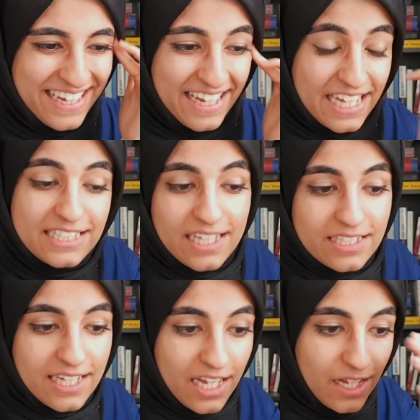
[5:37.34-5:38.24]
it
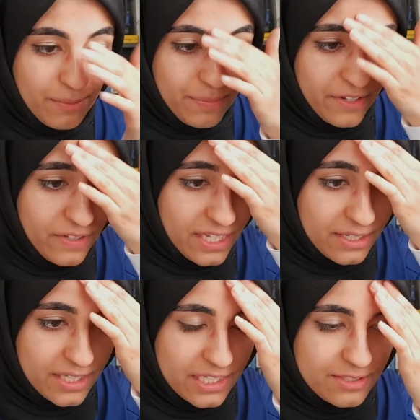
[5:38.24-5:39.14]
does help. I feel like
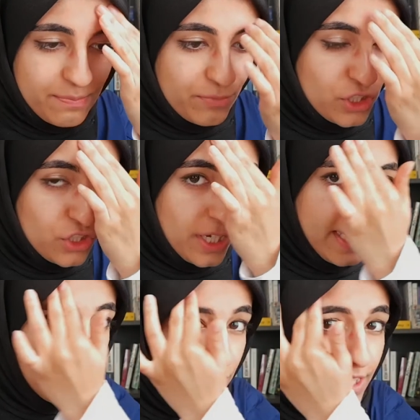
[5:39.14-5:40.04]
it does just
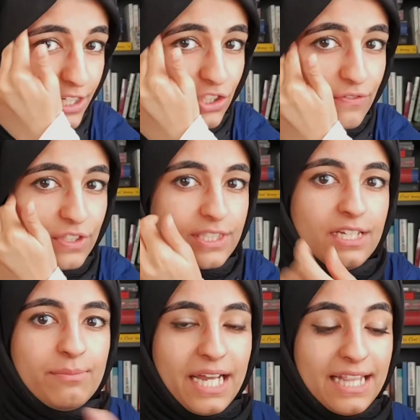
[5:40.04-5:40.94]
change the texture of your
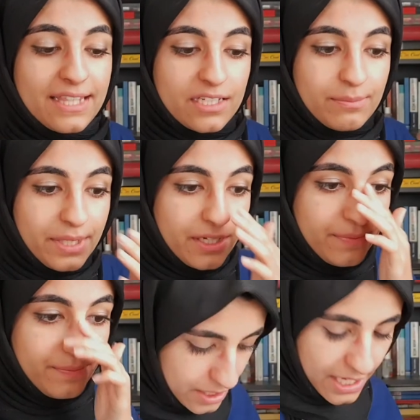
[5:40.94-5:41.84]
skin by a little bit.
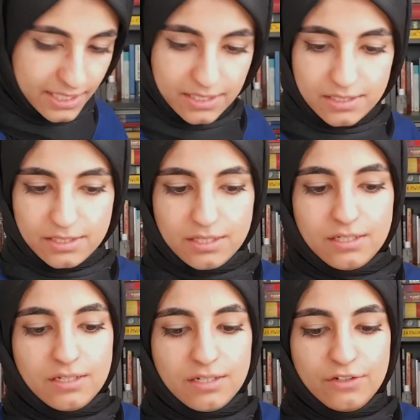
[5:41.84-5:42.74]
Next,
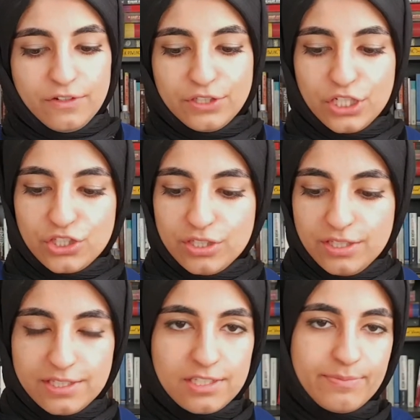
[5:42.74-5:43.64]
foundation.
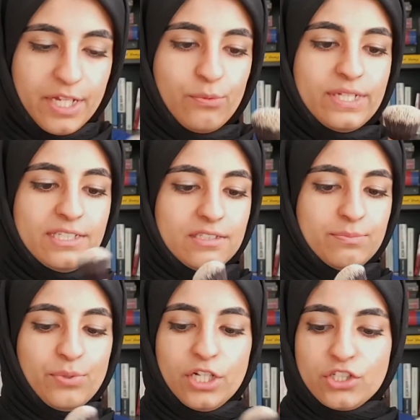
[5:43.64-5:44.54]
This is my
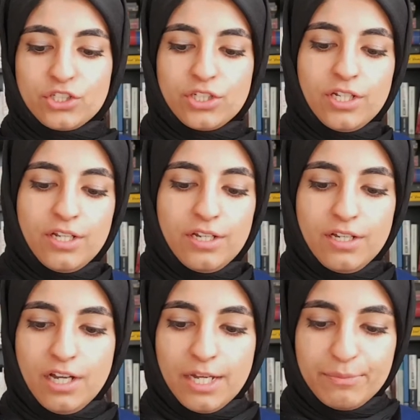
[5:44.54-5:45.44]
wetted brush.
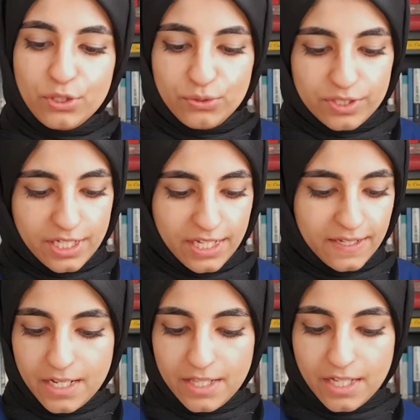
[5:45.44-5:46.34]
I'm
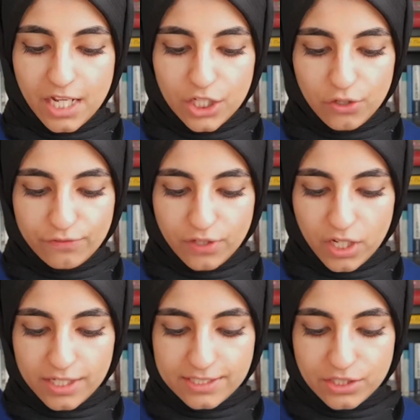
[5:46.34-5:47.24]
using the Hello
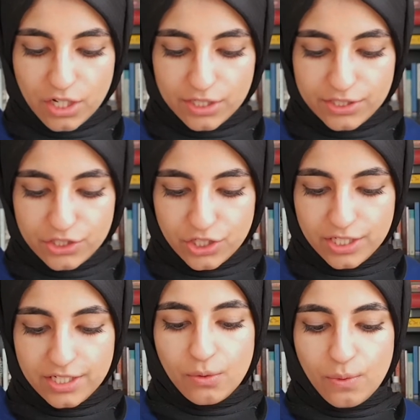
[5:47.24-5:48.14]
Flawless
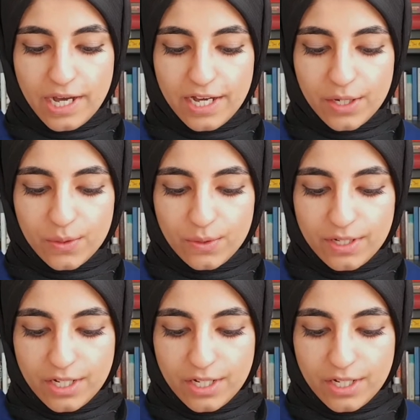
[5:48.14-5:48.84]
Oxygen Wow